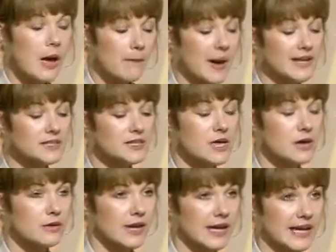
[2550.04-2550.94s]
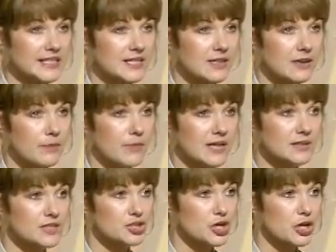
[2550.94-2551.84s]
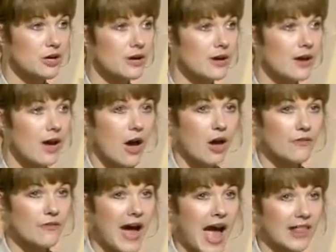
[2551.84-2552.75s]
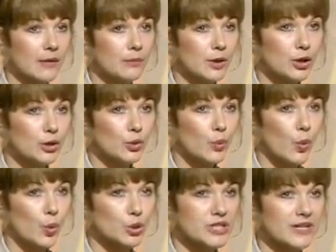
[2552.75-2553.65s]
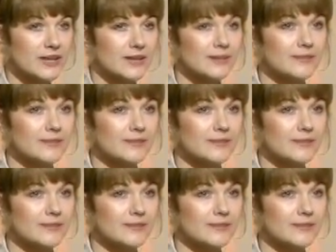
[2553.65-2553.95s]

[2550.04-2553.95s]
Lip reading: by soaking it in a mixture of alum and water.